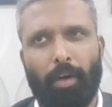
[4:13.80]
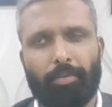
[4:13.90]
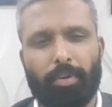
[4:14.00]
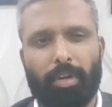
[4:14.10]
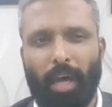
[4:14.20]

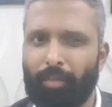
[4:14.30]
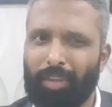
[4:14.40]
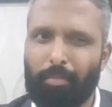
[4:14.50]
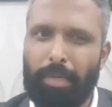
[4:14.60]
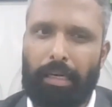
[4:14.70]
Now, run
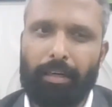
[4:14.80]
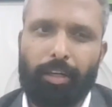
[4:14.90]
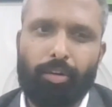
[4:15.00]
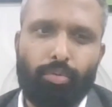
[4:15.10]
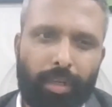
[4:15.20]
of the mill
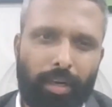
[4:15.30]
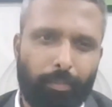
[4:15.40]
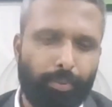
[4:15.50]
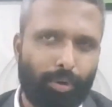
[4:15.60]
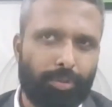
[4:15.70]
recruiting
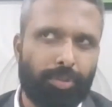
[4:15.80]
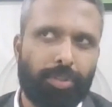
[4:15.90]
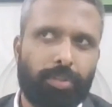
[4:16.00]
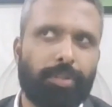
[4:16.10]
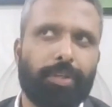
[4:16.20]

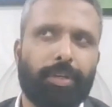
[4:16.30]
approach